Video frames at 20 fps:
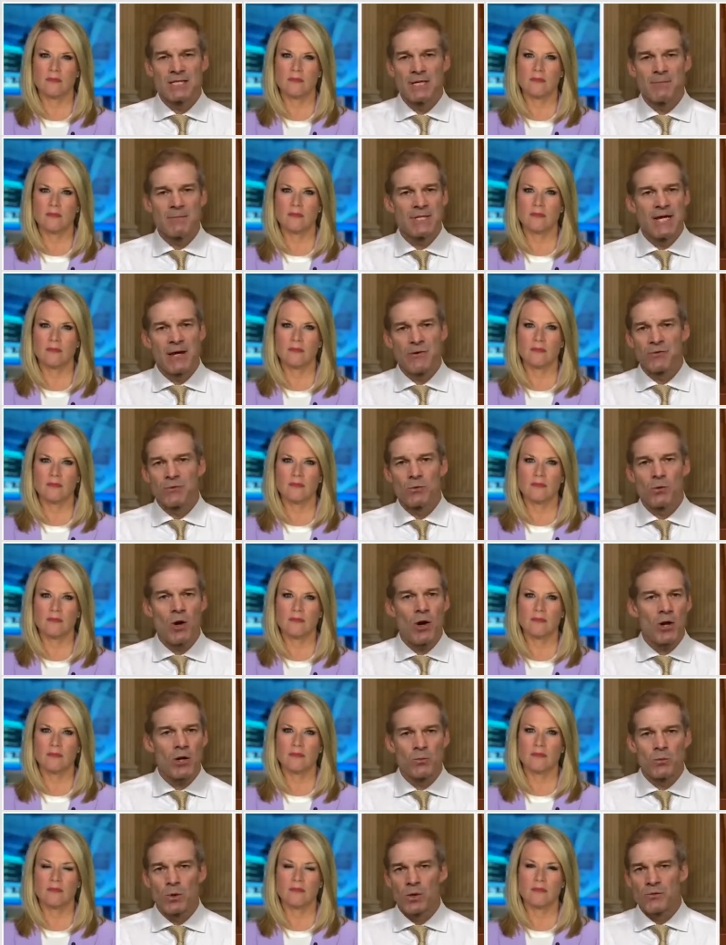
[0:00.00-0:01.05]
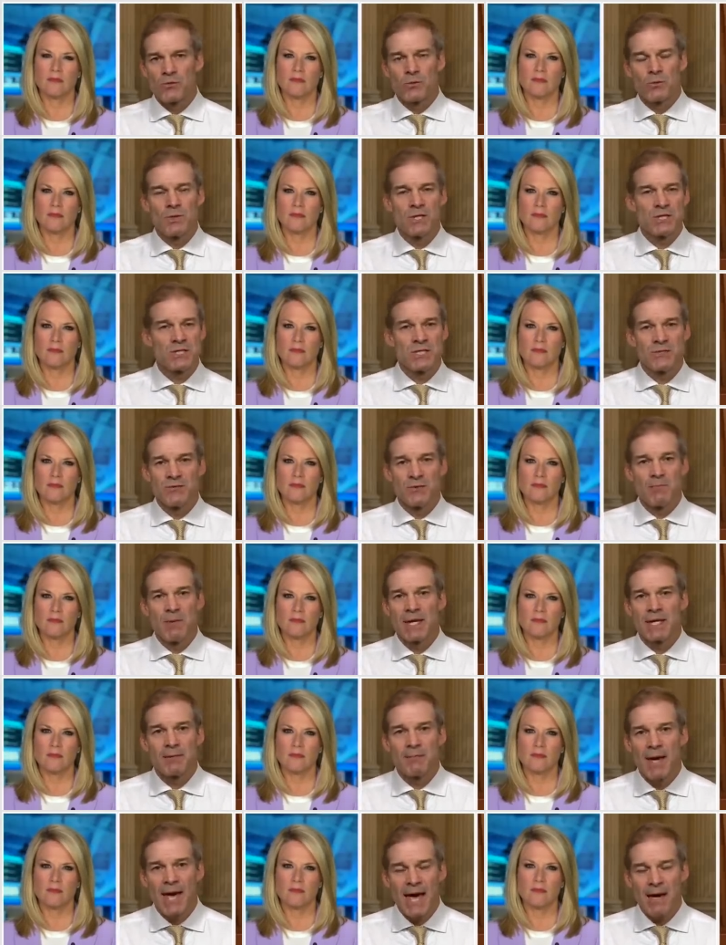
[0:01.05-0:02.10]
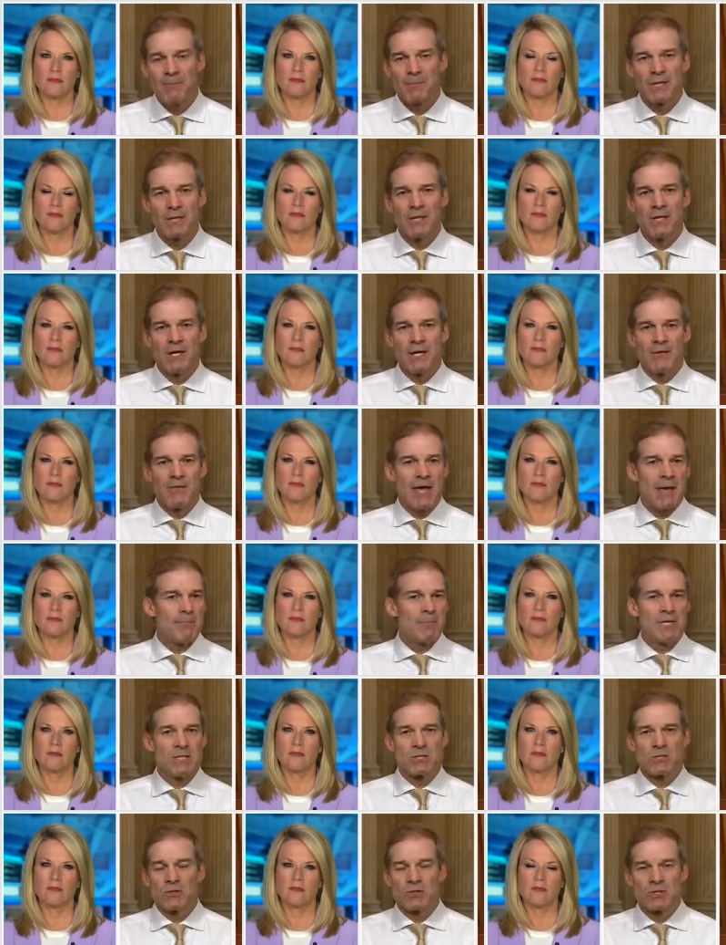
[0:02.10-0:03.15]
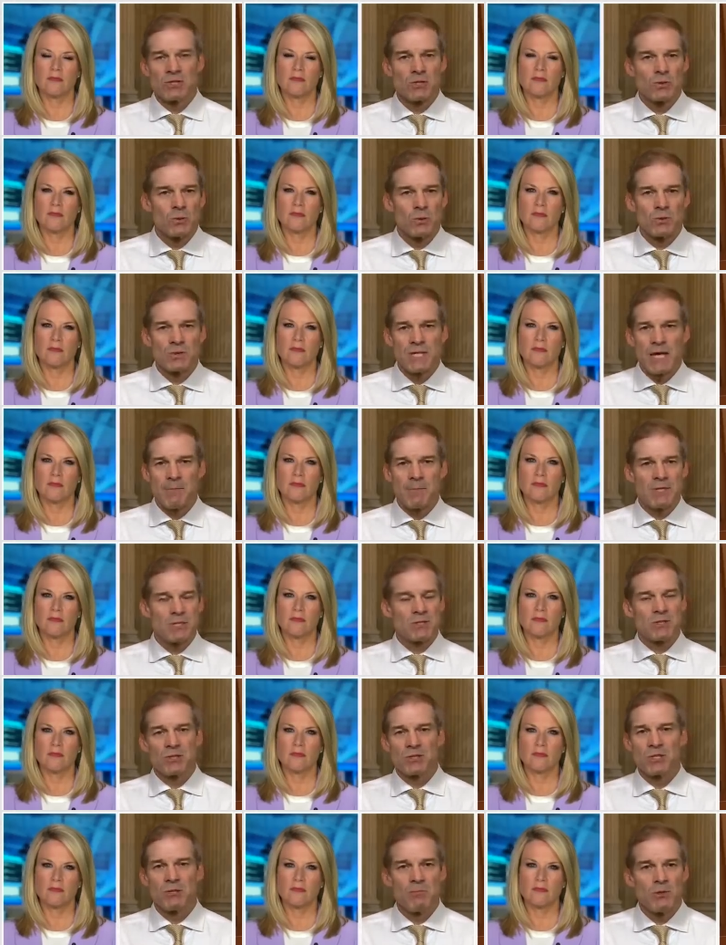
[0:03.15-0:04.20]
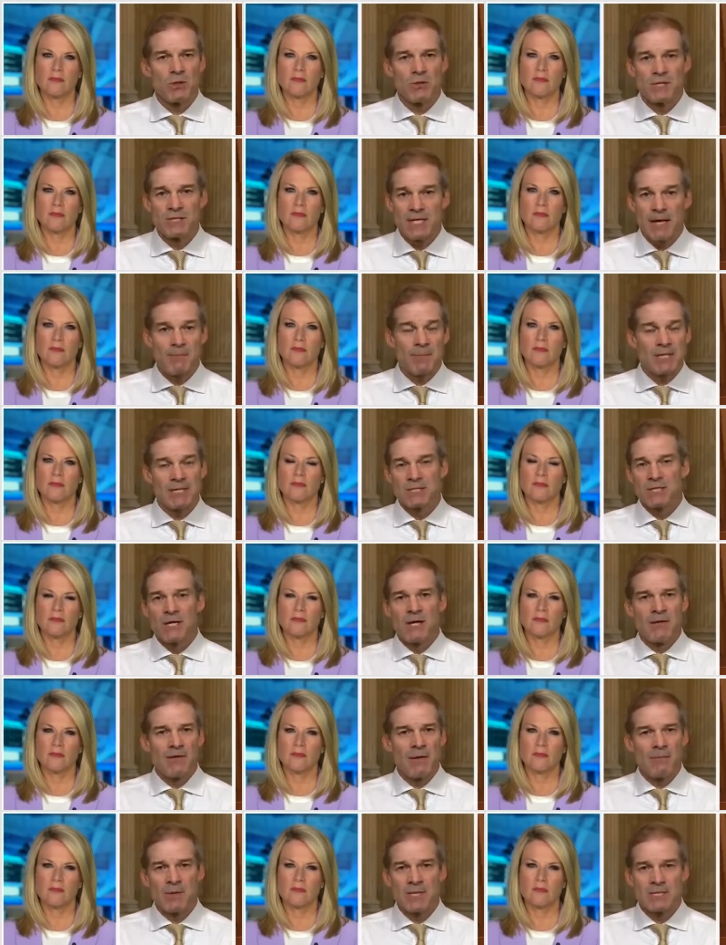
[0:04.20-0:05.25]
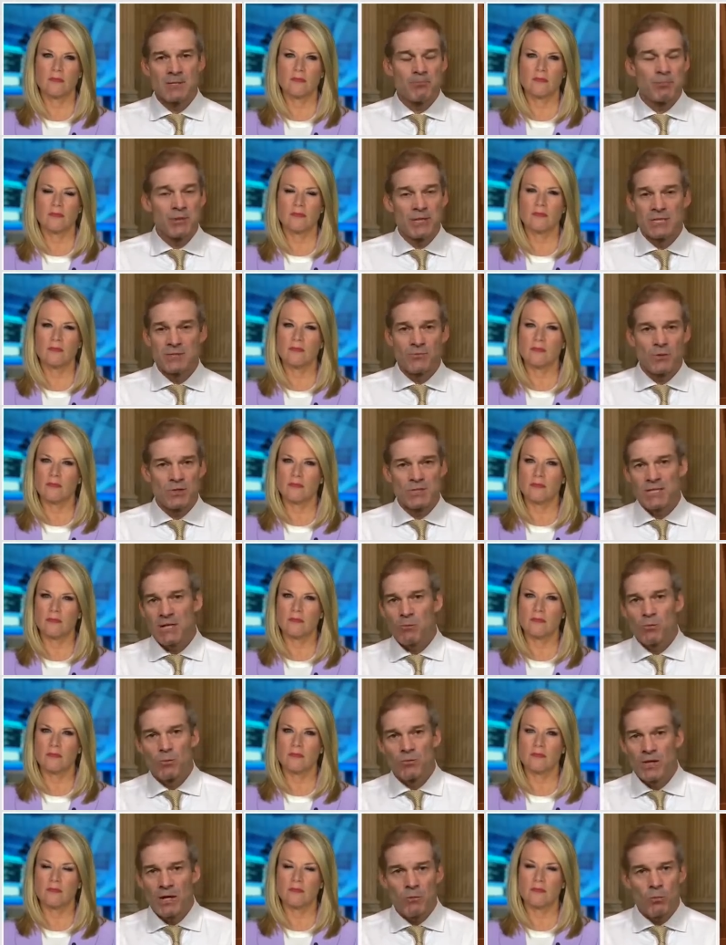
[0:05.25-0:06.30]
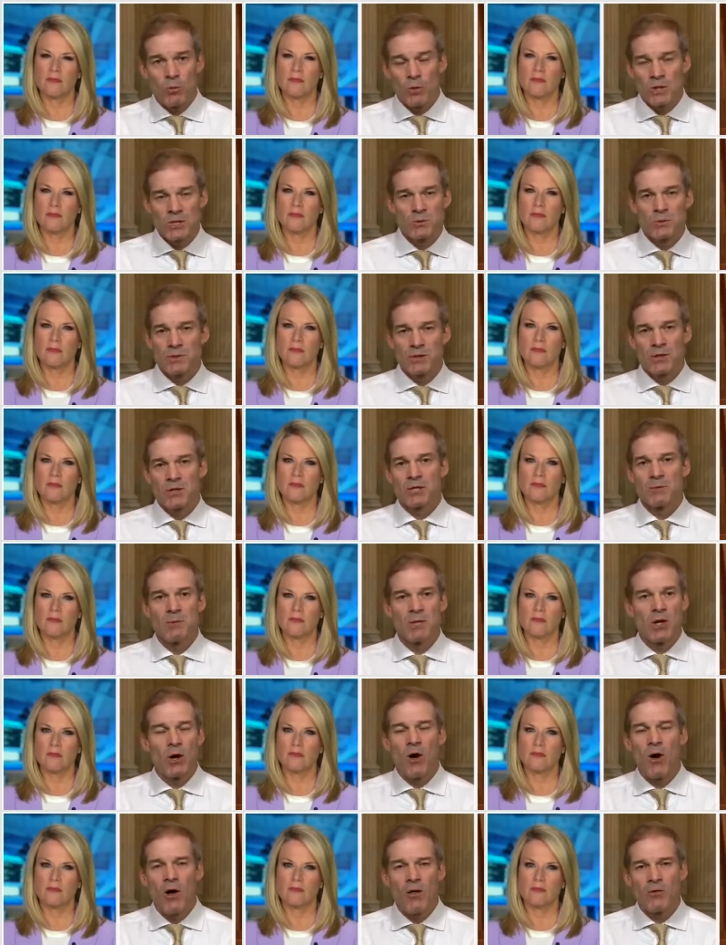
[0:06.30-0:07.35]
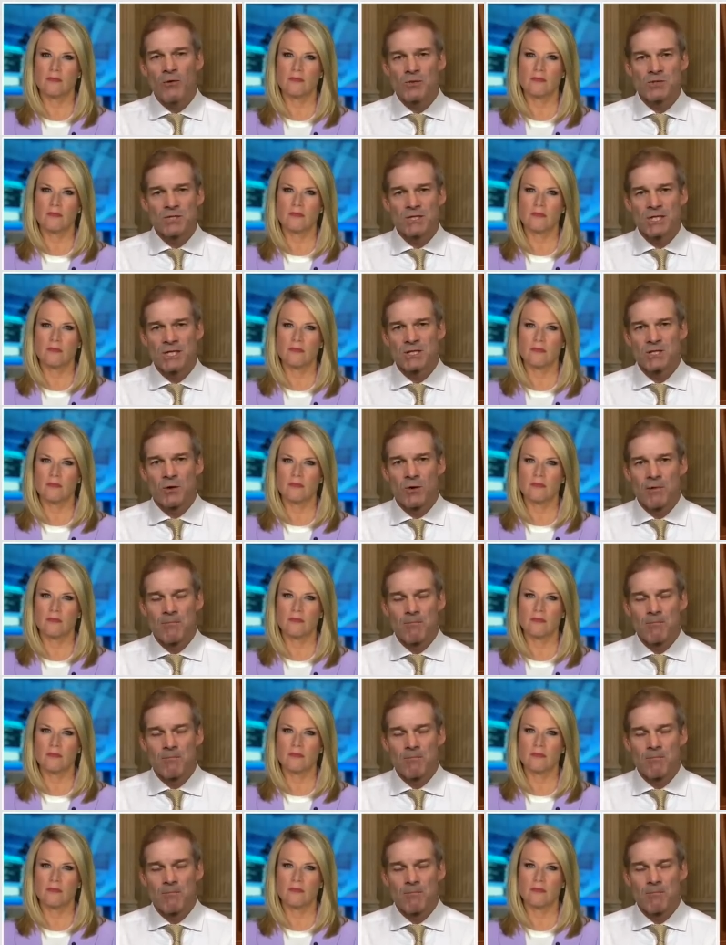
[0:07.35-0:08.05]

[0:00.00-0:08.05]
Speaker 1: them down through hard work, through initiative, and make them happen. That means good schools. That means good communities. That means that means a police force that that works with their community. All those things are